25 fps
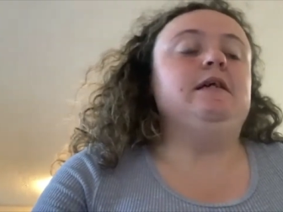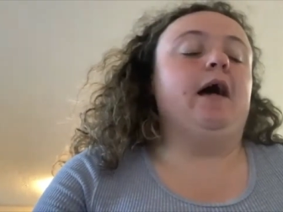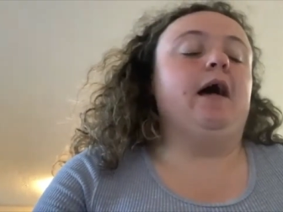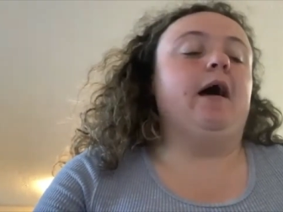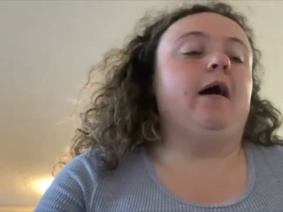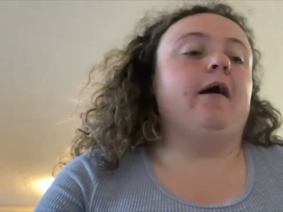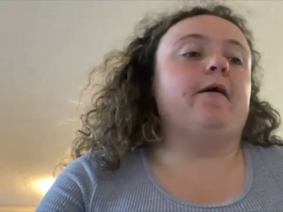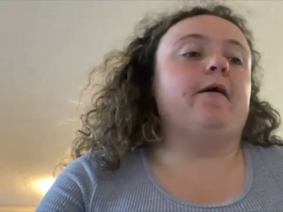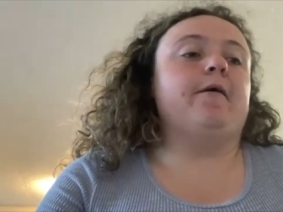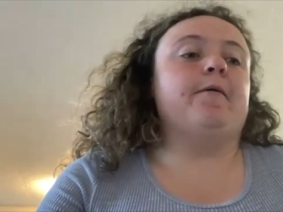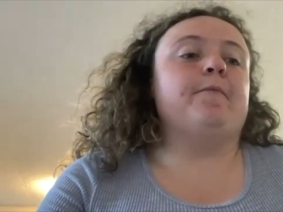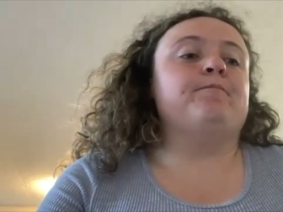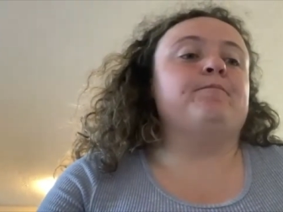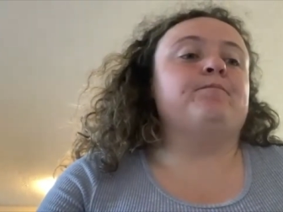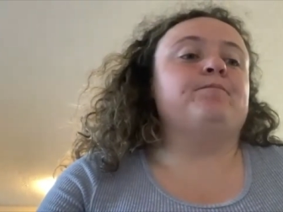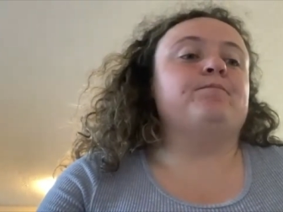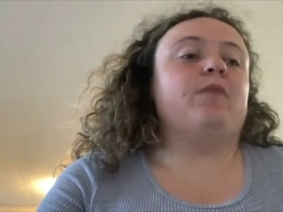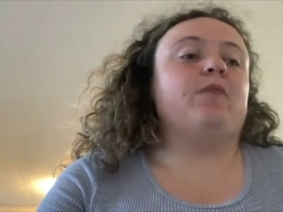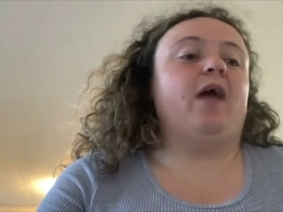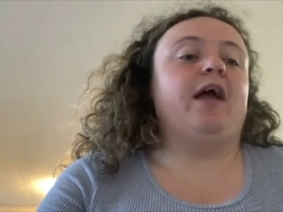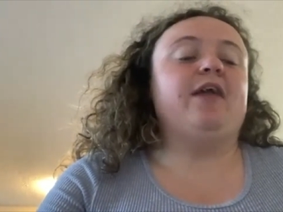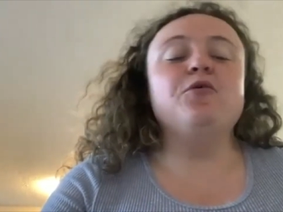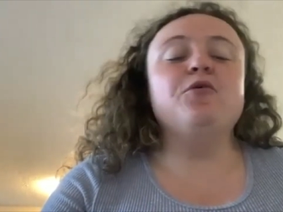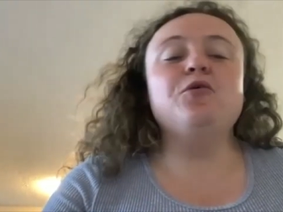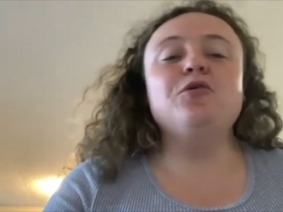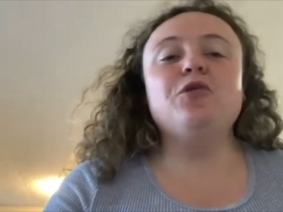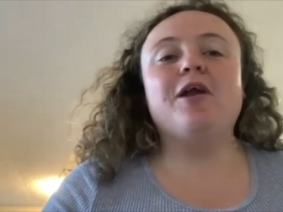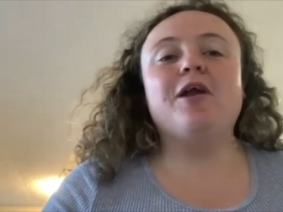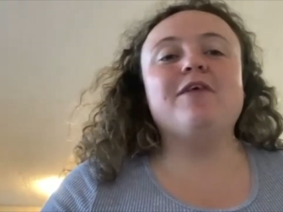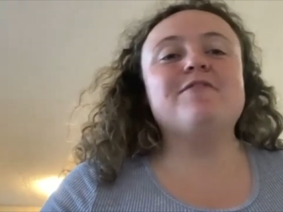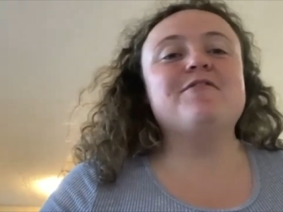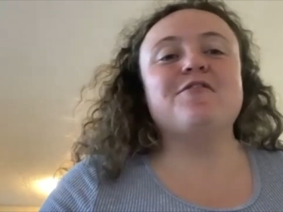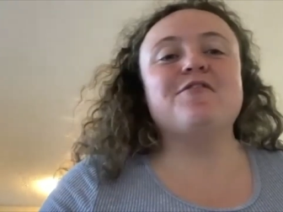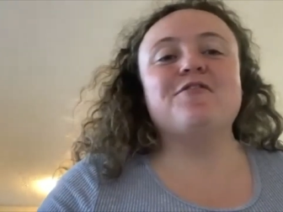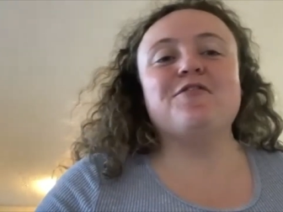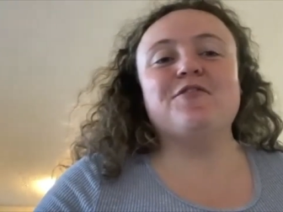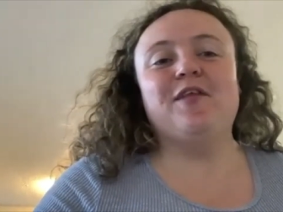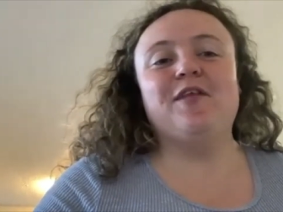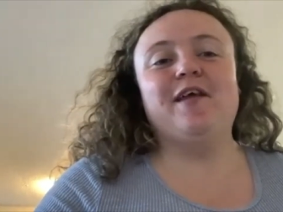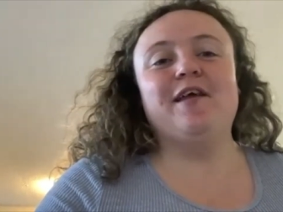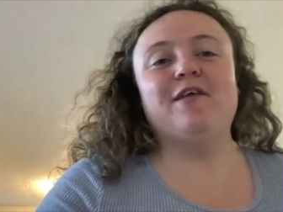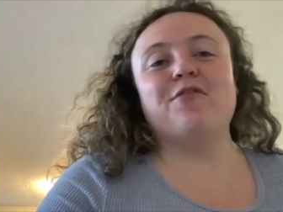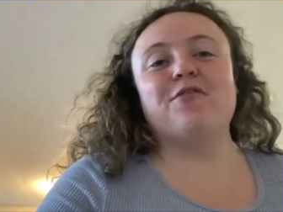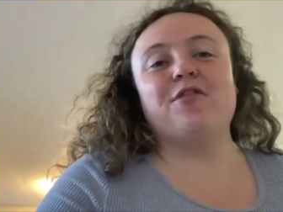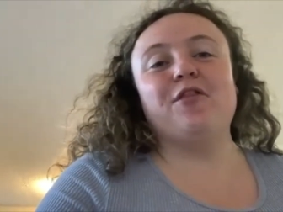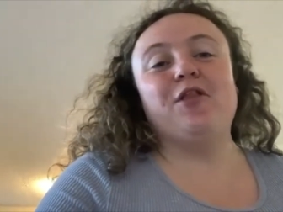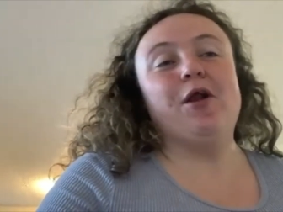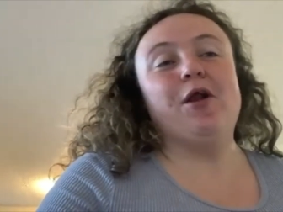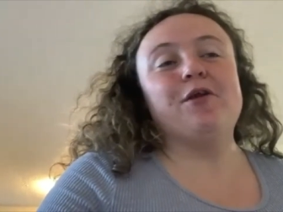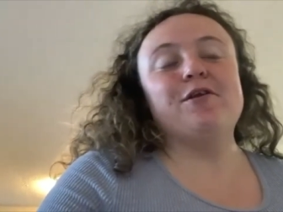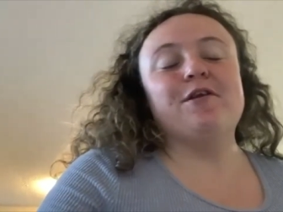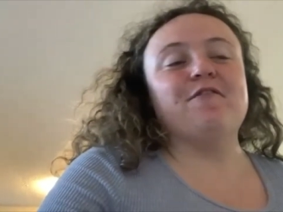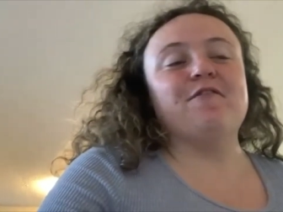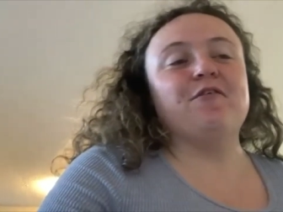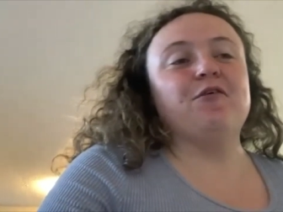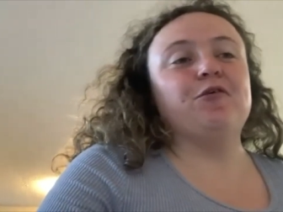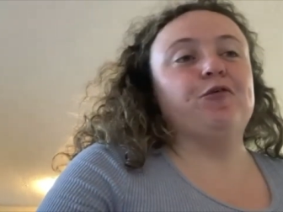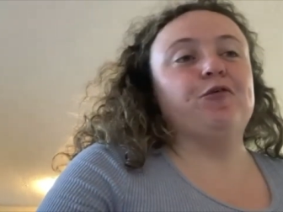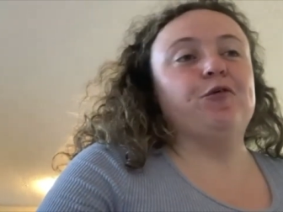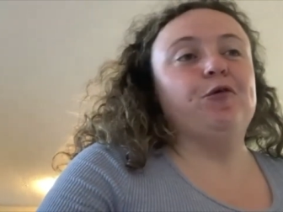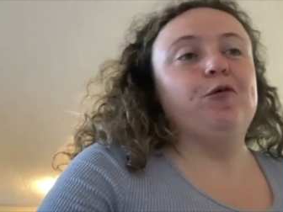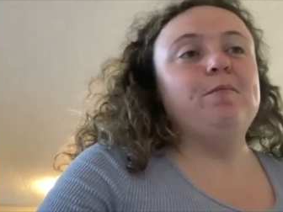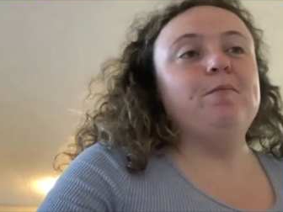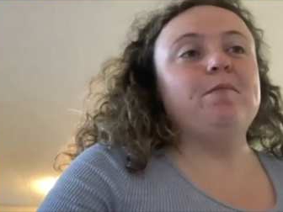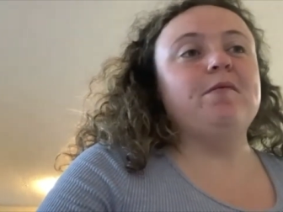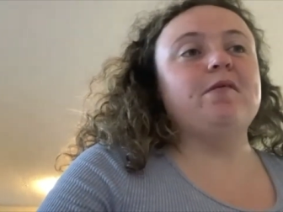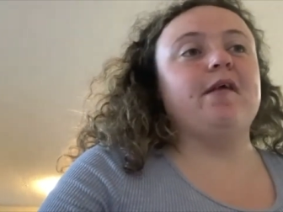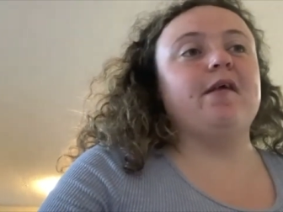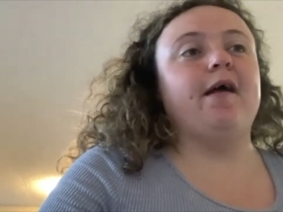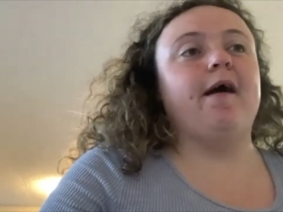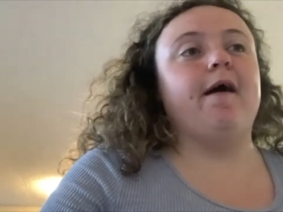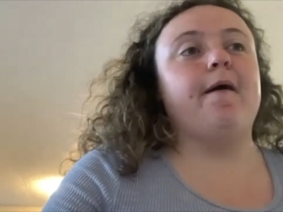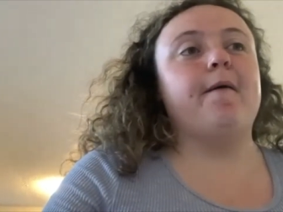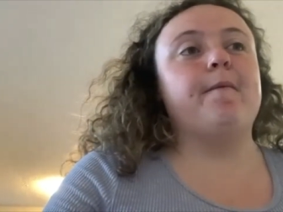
I do a lot of different things, a lot of different groups.